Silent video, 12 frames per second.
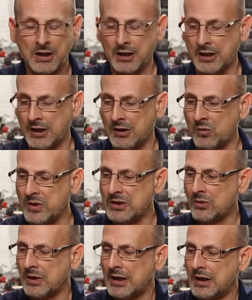Uh, we
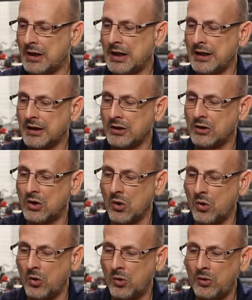created a
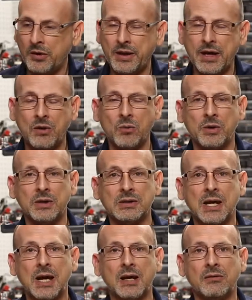goal that was
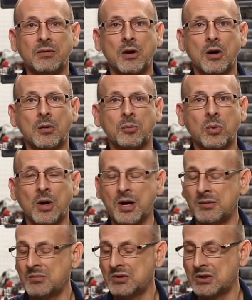out of our
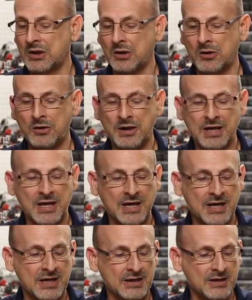PRIME material,
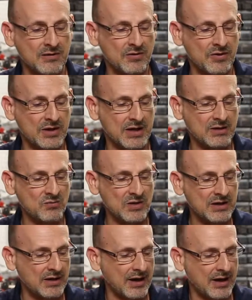and then
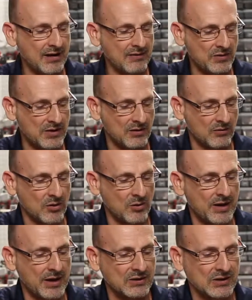we gave the
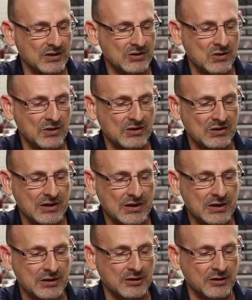robots, as you can
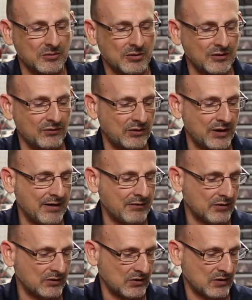see, a little bit of
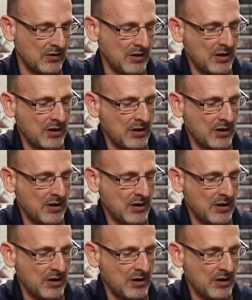flavor. So